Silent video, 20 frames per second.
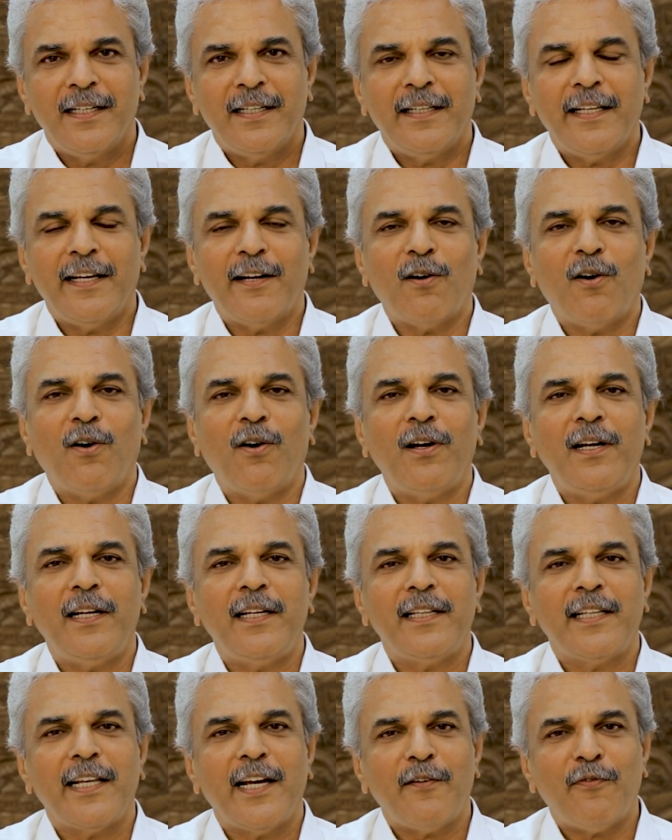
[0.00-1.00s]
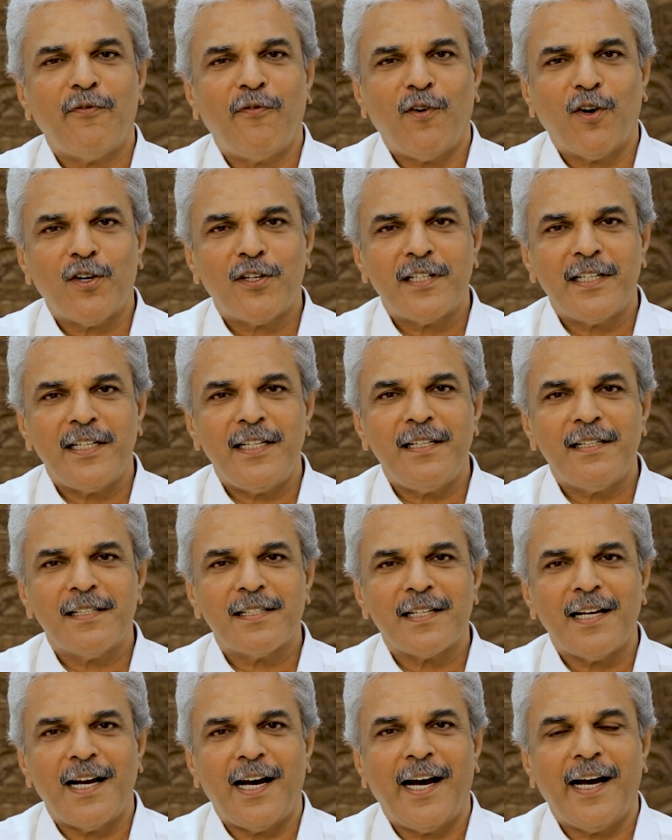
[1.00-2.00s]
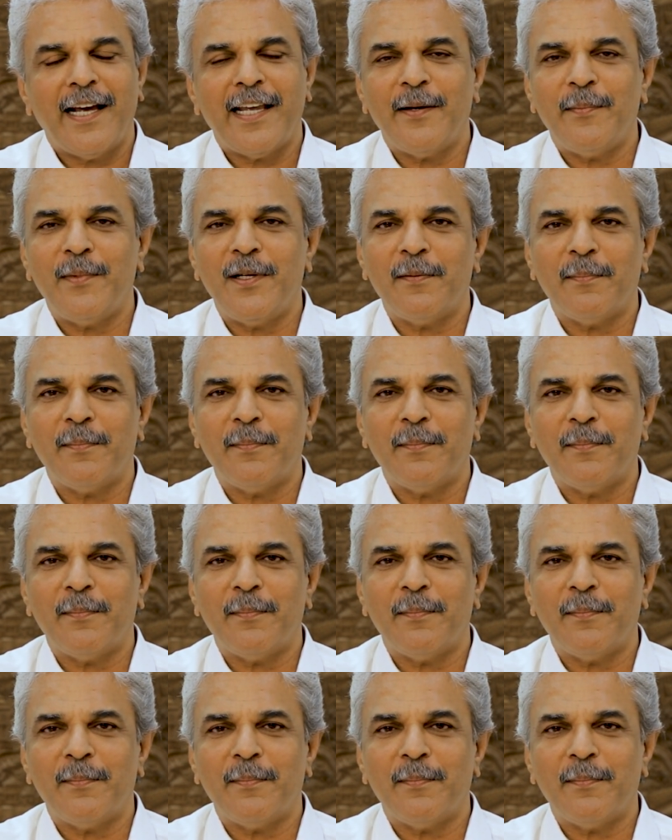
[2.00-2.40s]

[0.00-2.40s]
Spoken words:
They're all in their 40s. I am